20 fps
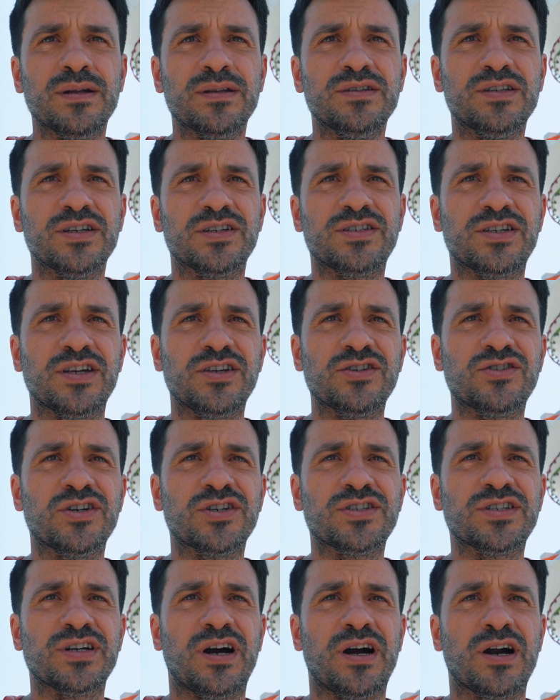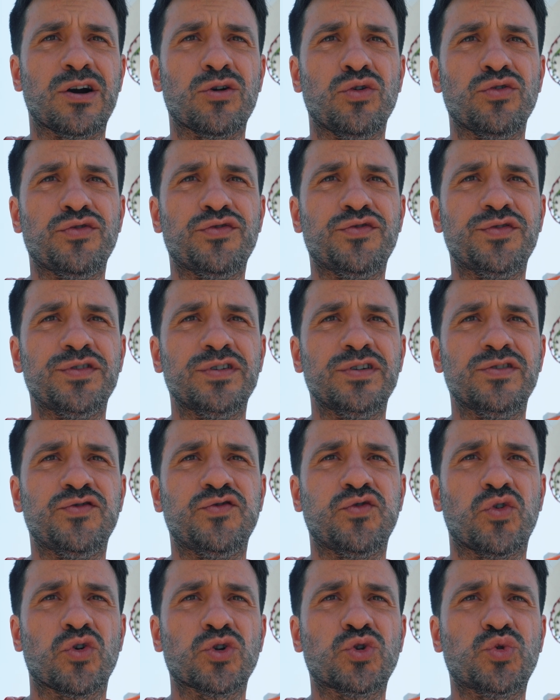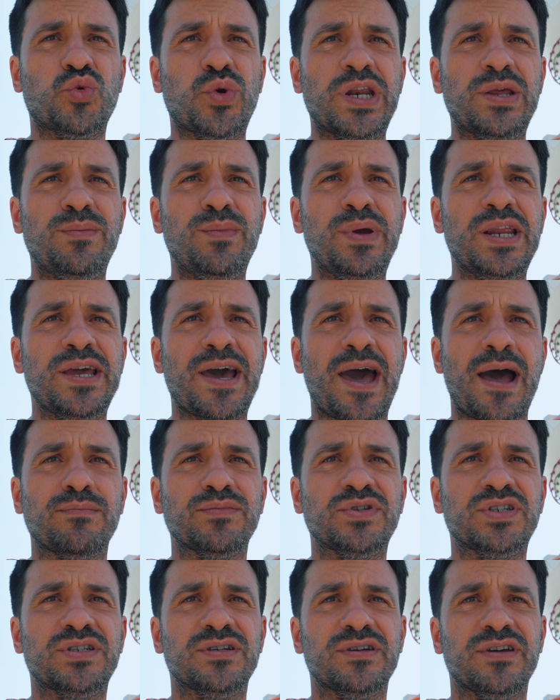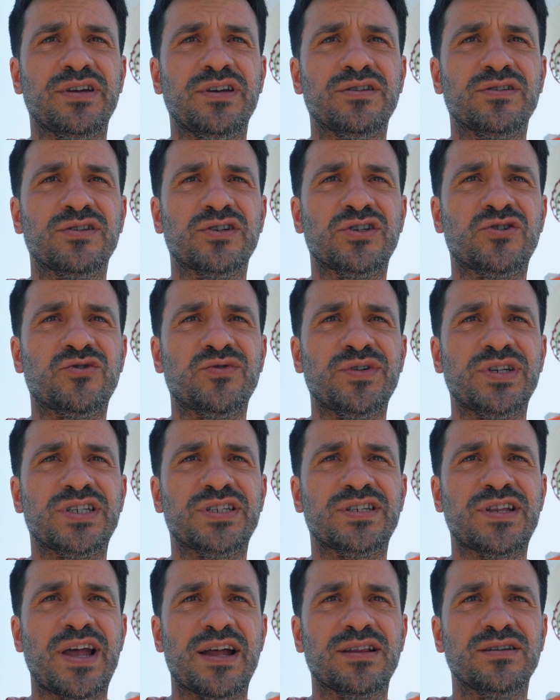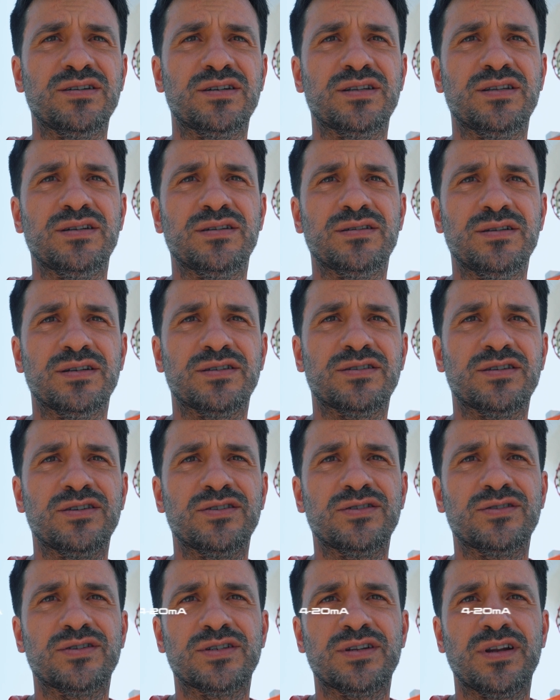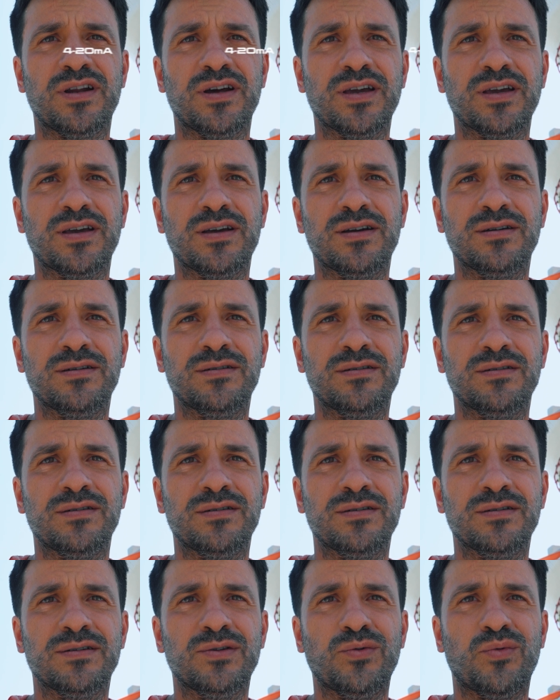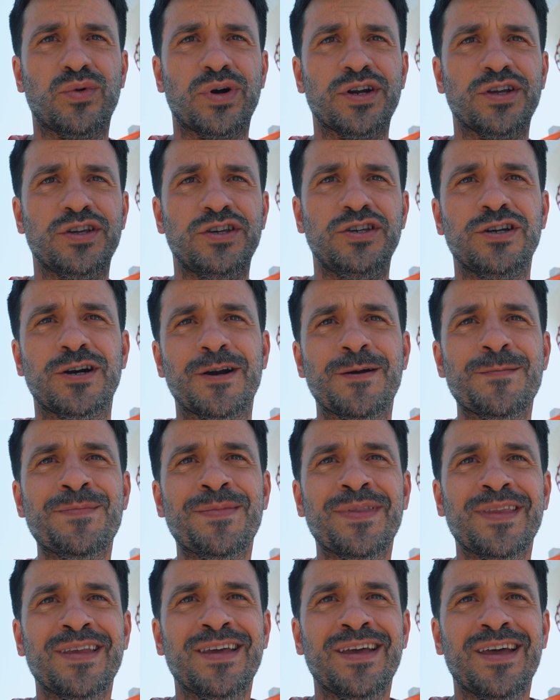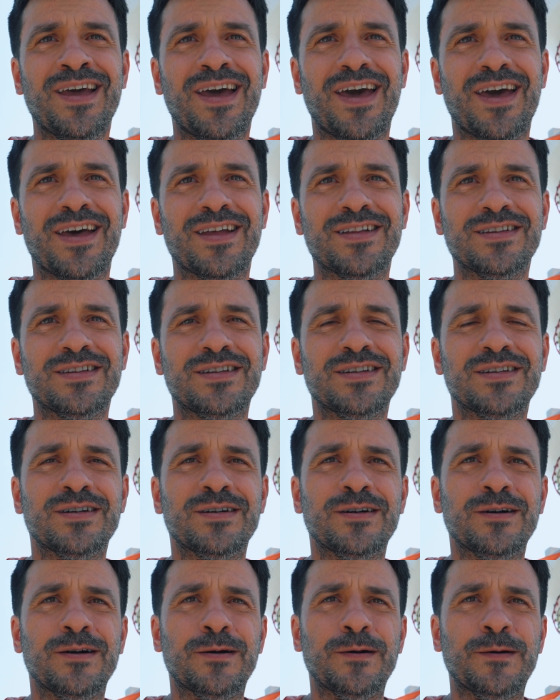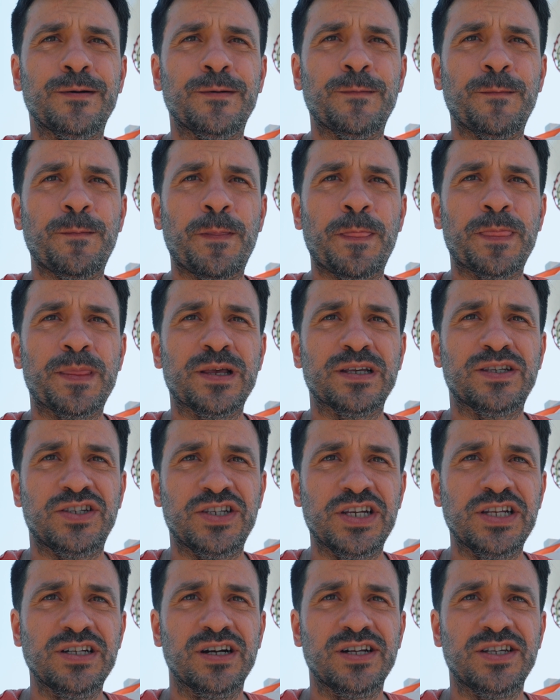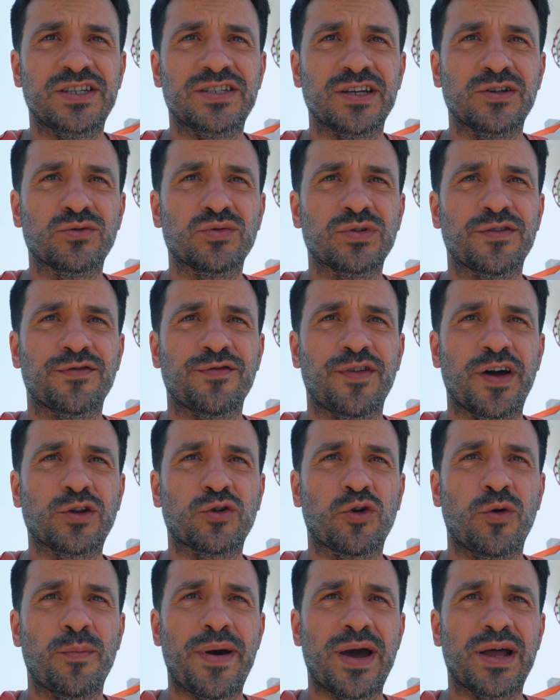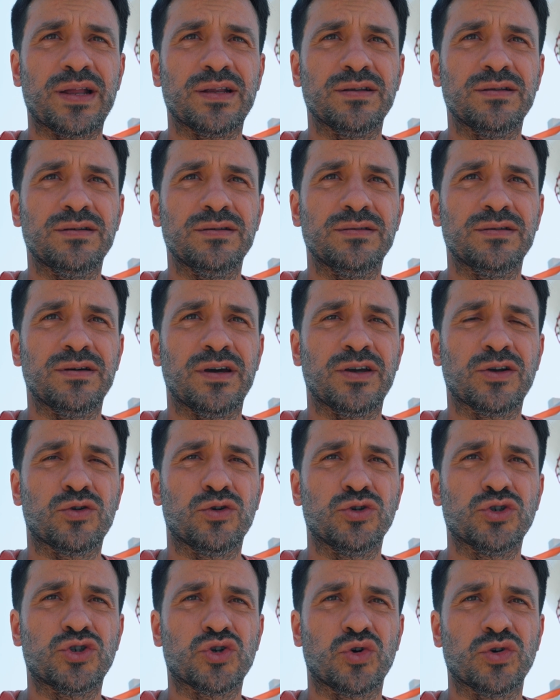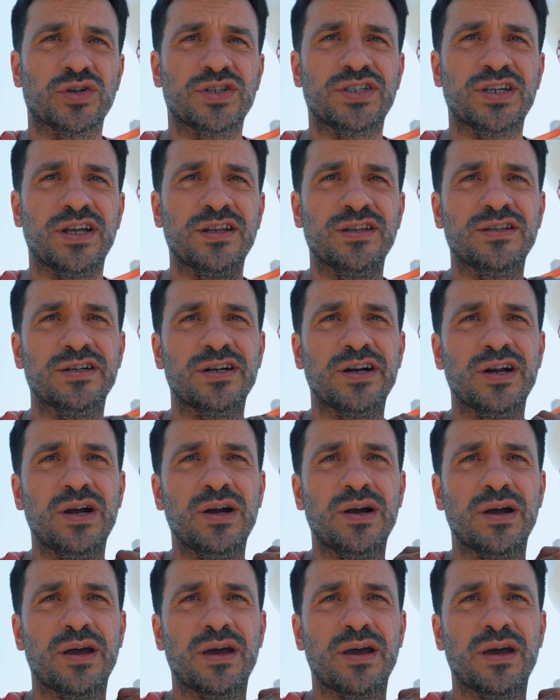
The sensors are of 420 milliamps industry standard, the sensors like the one here, and the signal is sent to the flight command and control center,